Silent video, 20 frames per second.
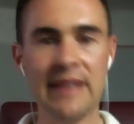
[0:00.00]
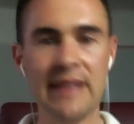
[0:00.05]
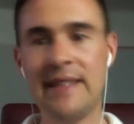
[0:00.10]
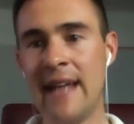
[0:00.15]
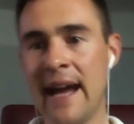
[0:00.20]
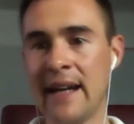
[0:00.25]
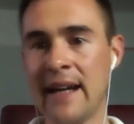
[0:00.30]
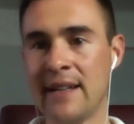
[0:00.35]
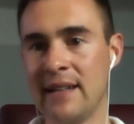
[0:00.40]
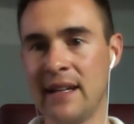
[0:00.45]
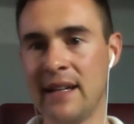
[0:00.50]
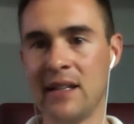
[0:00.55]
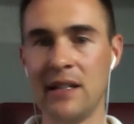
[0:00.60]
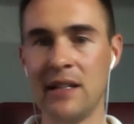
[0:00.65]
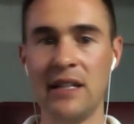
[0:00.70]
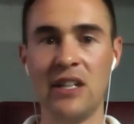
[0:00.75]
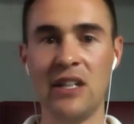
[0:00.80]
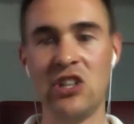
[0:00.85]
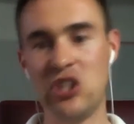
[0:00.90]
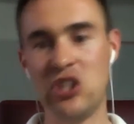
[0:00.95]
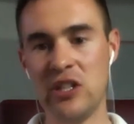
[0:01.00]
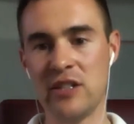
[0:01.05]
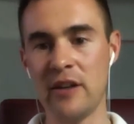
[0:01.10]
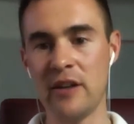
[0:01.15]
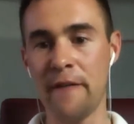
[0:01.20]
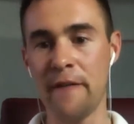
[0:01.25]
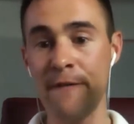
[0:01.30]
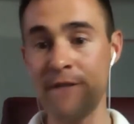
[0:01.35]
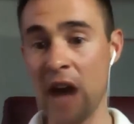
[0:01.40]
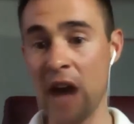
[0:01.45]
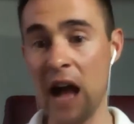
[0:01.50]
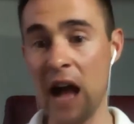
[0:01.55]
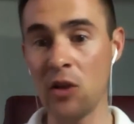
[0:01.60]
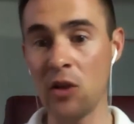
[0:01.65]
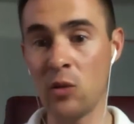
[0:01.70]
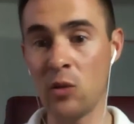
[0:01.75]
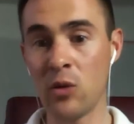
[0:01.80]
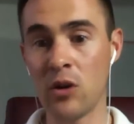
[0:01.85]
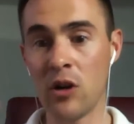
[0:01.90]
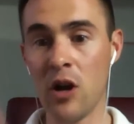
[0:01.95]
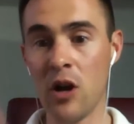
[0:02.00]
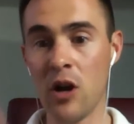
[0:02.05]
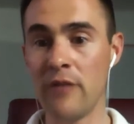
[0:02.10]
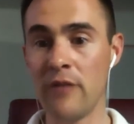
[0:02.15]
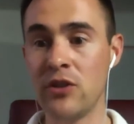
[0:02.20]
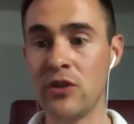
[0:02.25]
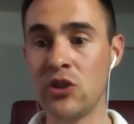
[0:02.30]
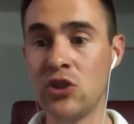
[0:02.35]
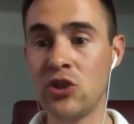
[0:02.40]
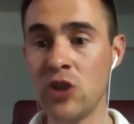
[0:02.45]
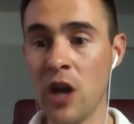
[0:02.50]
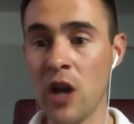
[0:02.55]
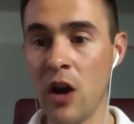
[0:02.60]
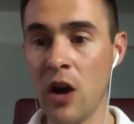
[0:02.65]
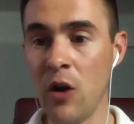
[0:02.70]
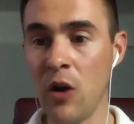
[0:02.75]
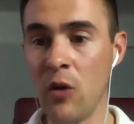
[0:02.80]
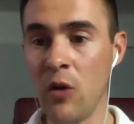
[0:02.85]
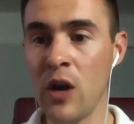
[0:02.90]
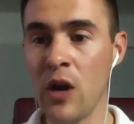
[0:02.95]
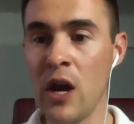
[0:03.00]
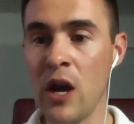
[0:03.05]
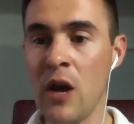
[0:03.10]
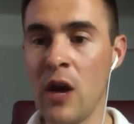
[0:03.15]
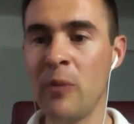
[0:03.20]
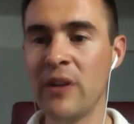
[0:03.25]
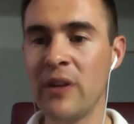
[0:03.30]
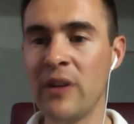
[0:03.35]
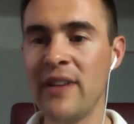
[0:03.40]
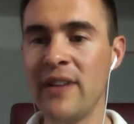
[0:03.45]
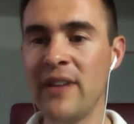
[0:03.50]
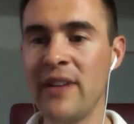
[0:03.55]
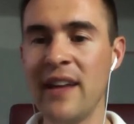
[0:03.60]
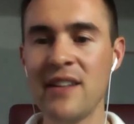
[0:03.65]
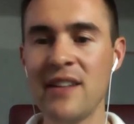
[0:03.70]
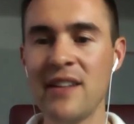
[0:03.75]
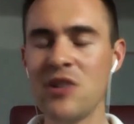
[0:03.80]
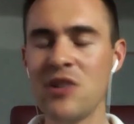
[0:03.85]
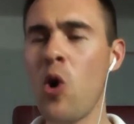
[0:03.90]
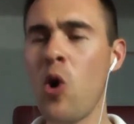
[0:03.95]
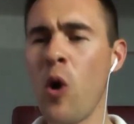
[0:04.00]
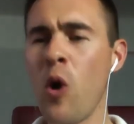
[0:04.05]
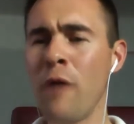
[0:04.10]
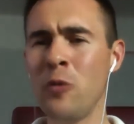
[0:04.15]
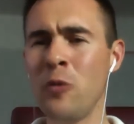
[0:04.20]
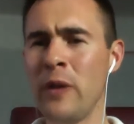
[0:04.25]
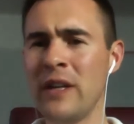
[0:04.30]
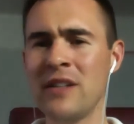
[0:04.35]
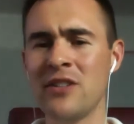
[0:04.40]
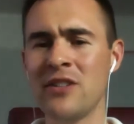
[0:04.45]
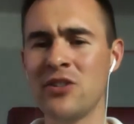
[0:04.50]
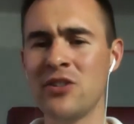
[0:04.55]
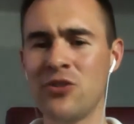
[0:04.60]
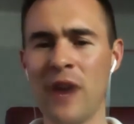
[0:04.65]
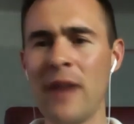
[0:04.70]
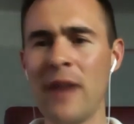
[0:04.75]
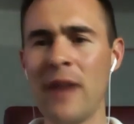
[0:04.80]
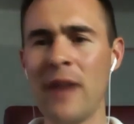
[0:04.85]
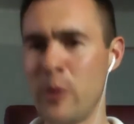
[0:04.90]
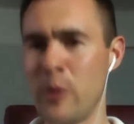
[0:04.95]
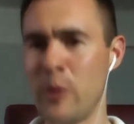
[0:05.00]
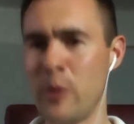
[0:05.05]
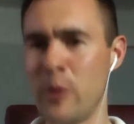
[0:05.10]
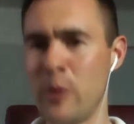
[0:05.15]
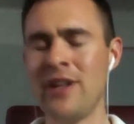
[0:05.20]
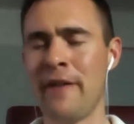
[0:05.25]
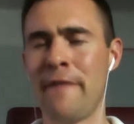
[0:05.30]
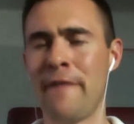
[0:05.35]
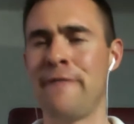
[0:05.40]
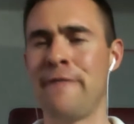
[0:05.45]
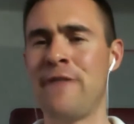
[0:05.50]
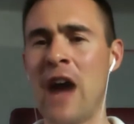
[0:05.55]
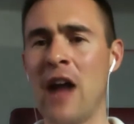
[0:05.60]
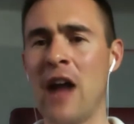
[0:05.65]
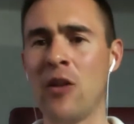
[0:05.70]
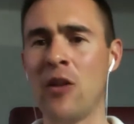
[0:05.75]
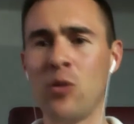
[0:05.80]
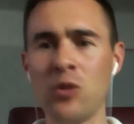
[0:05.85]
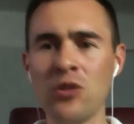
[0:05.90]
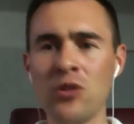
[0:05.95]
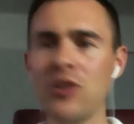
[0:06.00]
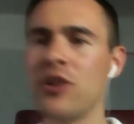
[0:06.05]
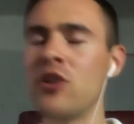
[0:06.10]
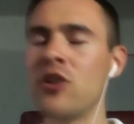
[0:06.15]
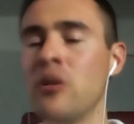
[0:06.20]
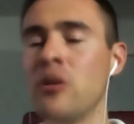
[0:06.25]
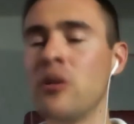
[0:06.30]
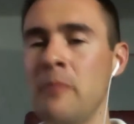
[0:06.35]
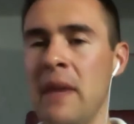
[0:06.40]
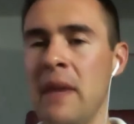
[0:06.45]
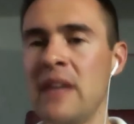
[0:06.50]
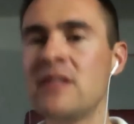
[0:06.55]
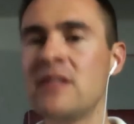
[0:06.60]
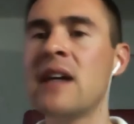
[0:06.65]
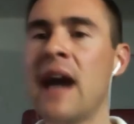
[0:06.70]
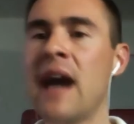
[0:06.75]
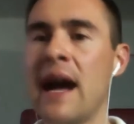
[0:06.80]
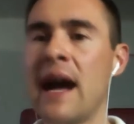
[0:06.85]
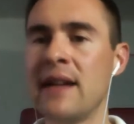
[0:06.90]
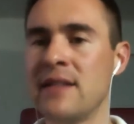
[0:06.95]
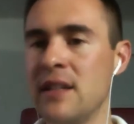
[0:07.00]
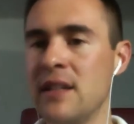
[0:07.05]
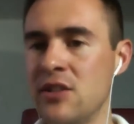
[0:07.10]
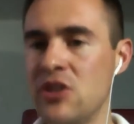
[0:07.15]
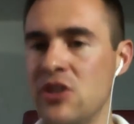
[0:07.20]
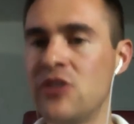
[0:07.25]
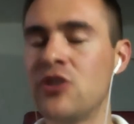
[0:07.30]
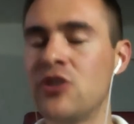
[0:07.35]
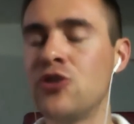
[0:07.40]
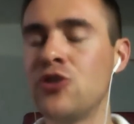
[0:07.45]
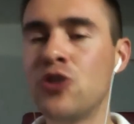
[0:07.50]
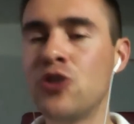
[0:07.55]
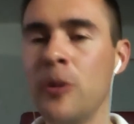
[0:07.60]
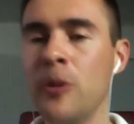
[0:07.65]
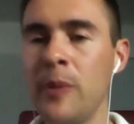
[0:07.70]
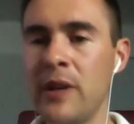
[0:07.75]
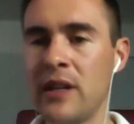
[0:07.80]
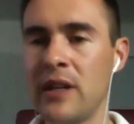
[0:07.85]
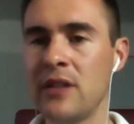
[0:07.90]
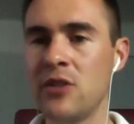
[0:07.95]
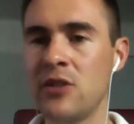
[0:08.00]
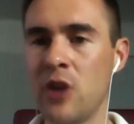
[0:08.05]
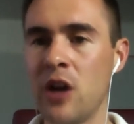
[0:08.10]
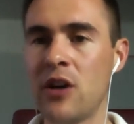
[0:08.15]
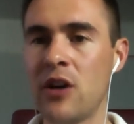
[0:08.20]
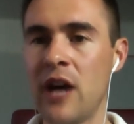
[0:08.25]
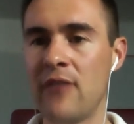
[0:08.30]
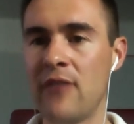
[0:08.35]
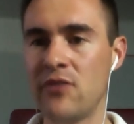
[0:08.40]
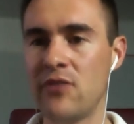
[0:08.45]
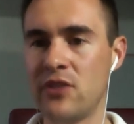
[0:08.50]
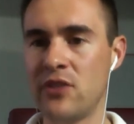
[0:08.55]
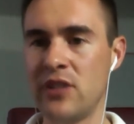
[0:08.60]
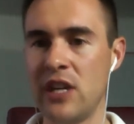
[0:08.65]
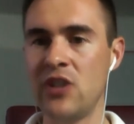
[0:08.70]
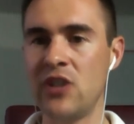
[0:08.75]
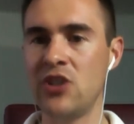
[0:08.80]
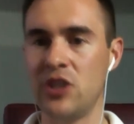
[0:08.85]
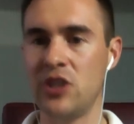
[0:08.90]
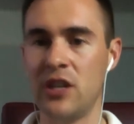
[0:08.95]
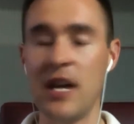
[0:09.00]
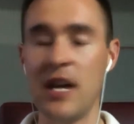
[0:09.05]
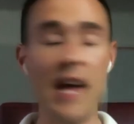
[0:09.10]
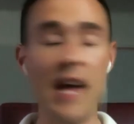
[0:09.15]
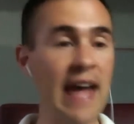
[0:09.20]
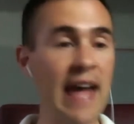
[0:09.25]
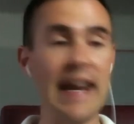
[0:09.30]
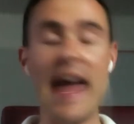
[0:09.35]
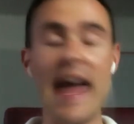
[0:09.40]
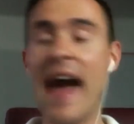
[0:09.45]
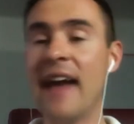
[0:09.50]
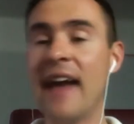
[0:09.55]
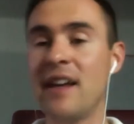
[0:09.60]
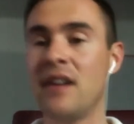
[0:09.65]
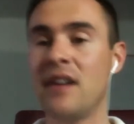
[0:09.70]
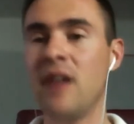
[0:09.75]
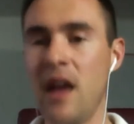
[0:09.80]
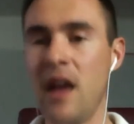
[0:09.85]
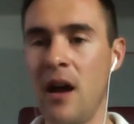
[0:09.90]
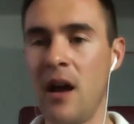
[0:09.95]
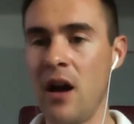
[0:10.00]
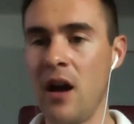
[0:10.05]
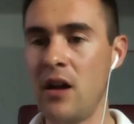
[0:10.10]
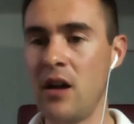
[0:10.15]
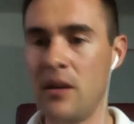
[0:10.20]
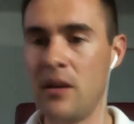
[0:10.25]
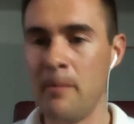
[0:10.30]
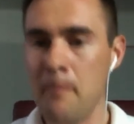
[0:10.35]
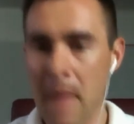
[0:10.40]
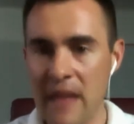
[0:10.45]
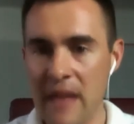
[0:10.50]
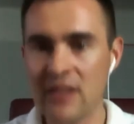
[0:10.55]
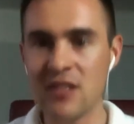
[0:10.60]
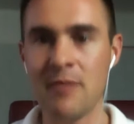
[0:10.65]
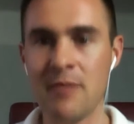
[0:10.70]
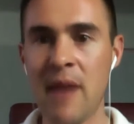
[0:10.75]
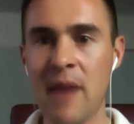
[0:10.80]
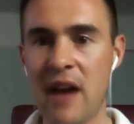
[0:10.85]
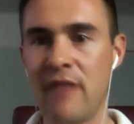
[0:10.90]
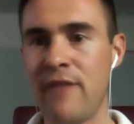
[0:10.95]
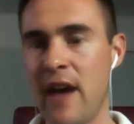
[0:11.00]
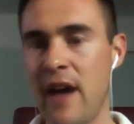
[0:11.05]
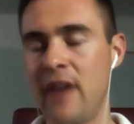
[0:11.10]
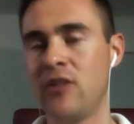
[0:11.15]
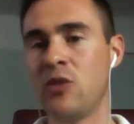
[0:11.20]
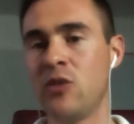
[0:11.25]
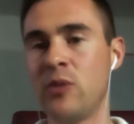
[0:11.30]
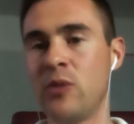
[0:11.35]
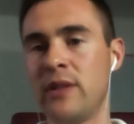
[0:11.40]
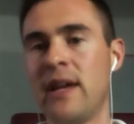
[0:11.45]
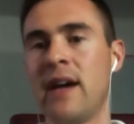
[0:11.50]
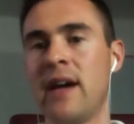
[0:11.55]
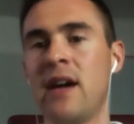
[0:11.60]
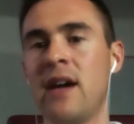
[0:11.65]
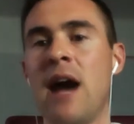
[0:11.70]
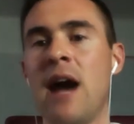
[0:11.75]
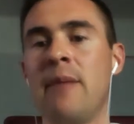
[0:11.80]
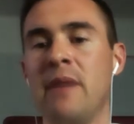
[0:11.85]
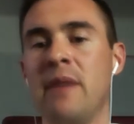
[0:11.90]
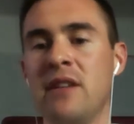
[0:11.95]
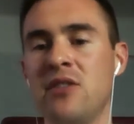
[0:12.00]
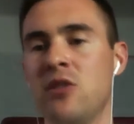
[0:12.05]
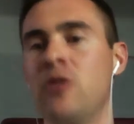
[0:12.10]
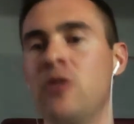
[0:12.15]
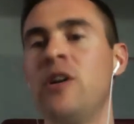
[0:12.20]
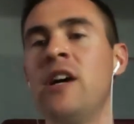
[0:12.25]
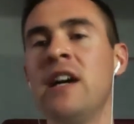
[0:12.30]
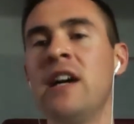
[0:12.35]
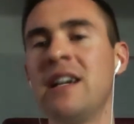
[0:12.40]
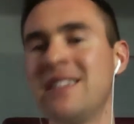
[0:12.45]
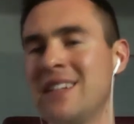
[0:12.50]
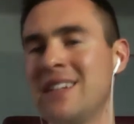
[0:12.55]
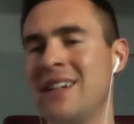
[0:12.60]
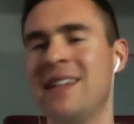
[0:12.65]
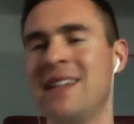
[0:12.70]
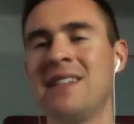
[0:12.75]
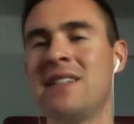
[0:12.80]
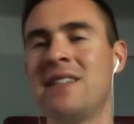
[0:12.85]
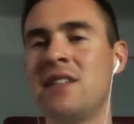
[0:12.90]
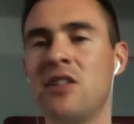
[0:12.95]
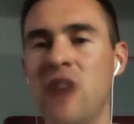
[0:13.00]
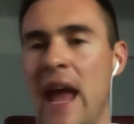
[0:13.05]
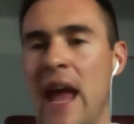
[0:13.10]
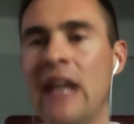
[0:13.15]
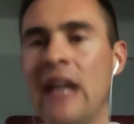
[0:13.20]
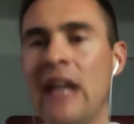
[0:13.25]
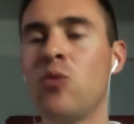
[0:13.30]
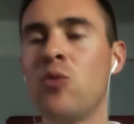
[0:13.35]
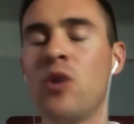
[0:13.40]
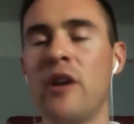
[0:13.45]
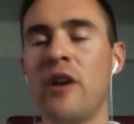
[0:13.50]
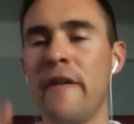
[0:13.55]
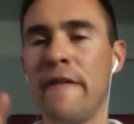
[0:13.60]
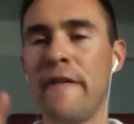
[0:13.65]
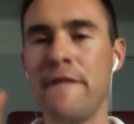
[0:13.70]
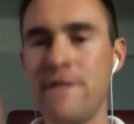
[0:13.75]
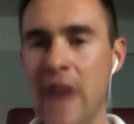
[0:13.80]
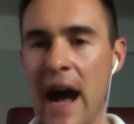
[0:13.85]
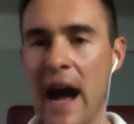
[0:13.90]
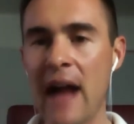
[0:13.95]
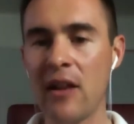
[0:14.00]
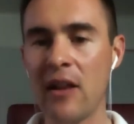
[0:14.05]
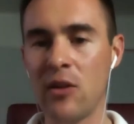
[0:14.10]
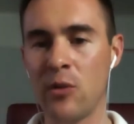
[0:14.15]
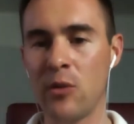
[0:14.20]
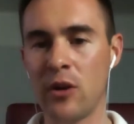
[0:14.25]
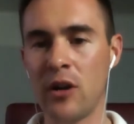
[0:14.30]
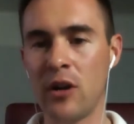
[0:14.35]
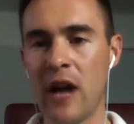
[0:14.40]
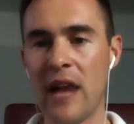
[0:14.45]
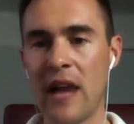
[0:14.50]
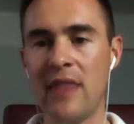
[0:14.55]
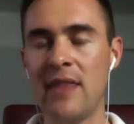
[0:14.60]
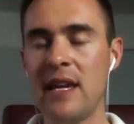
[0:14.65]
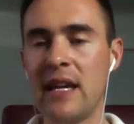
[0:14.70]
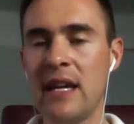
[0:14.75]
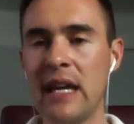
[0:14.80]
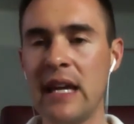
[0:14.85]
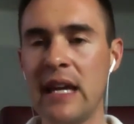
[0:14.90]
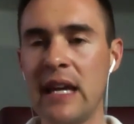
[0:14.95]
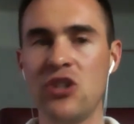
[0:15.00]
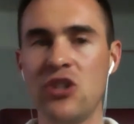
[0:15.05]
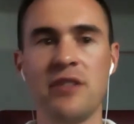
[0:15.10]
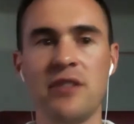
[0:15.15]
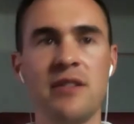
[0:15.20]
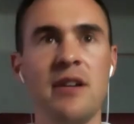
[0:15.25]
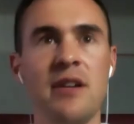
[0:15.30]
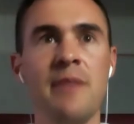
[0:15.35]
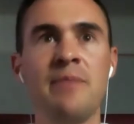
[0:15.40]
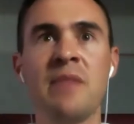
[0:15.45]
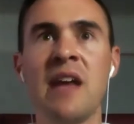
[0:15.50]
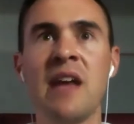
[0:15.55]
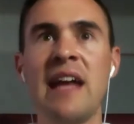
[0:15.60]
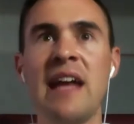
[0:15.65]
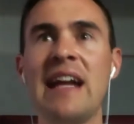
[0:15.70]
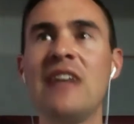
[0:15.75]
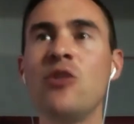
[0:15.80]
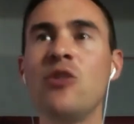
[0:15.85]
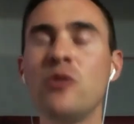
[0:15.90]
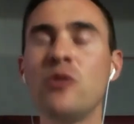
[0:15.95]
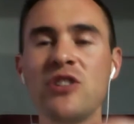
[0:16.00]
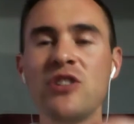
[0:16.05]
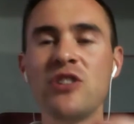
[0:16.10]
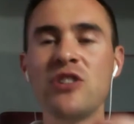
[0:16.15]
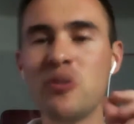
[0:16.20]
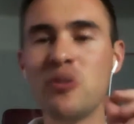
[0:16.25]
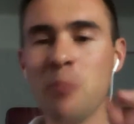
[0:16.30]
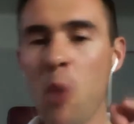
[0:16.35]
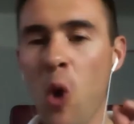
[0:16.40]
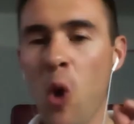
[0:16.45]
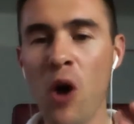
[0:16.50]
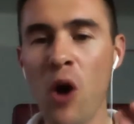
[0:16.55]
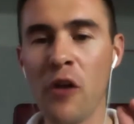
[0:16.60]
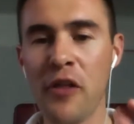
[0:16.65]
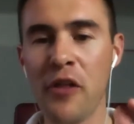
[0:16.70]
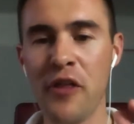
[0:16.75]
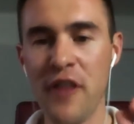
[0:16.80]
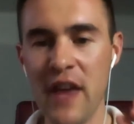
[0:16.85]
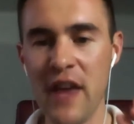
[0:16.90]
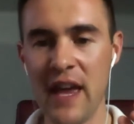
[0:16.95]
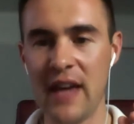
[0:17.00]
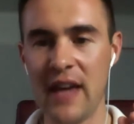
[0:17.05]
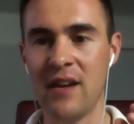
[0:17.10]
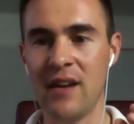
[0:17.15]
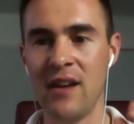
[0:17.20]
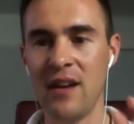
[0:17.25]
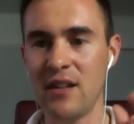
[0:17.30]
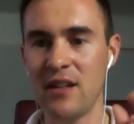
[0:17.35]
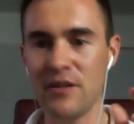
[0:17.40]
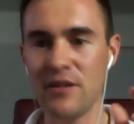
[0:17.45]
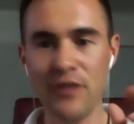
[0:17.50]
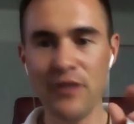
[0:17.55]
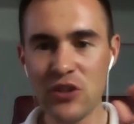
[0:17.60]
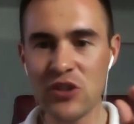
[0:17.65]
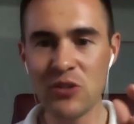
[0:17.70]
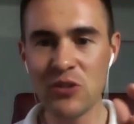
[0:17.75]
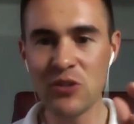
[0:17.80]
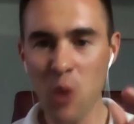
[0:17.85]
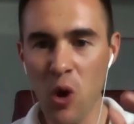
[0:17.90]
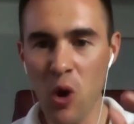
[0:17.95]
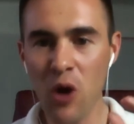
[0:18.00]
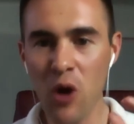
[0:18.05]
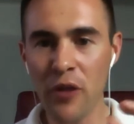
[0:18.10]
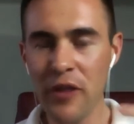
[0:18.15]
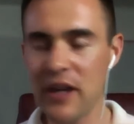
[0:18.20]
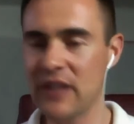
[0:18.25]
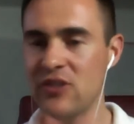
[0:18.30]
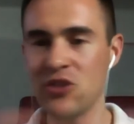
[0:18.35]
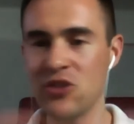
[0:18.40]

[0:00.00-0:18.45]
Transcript: Technically, she's a follower of the show, but that's an awful way to describe her. She's not a follower. Look at her amazing content. She's contributing to our conversation and adding an immense amount of value with that comment. So to consider anyone a follower, I think it just, and I know it's a small thing. It's a very small thing.